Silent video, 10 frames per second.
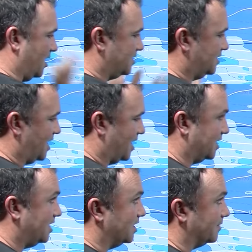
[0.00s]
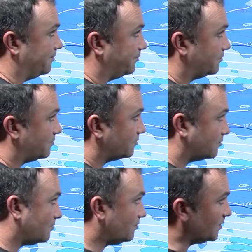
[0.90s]
down here.
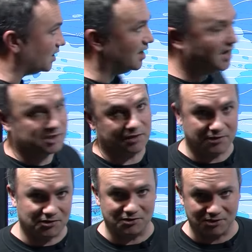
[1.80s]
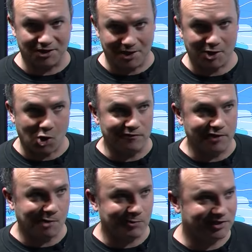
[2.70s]
Actually, this is like
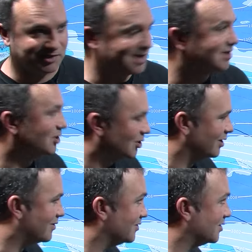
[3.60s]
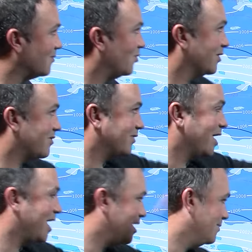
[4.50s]
overnight Wednesday, early Thursday morning,
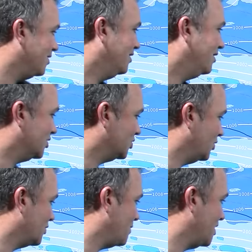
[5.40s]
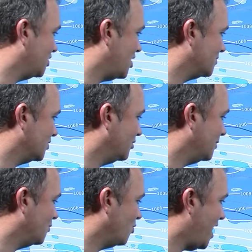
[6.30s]
3 a.m. I should look at my times a little
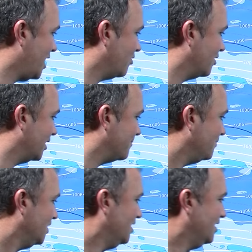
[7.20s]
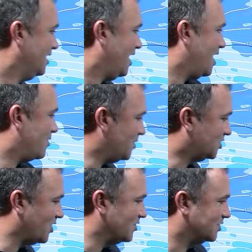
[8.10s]
bit more accurately. The
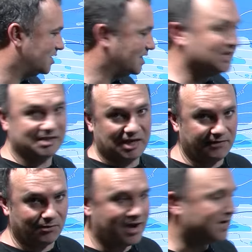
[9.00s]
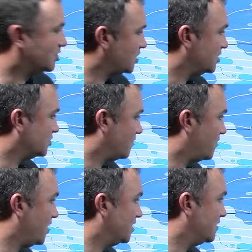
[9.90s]
west coast, yes, heavy rain, a chance of
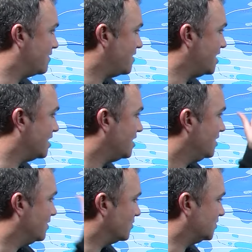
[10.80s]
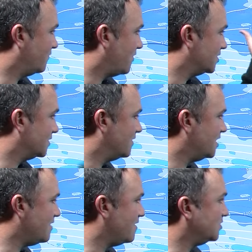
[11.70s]
thunder there. There is a front in
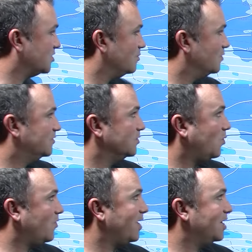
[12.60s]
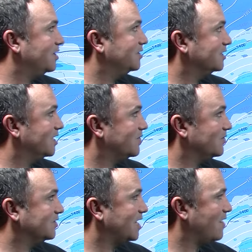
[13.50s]
there. That's going to move to the North Island
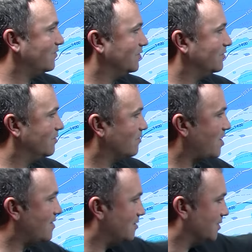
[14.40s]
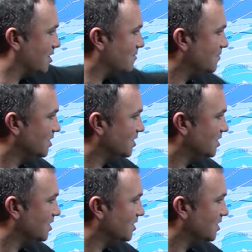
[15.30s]
Thursday afternoon. Right, there we go.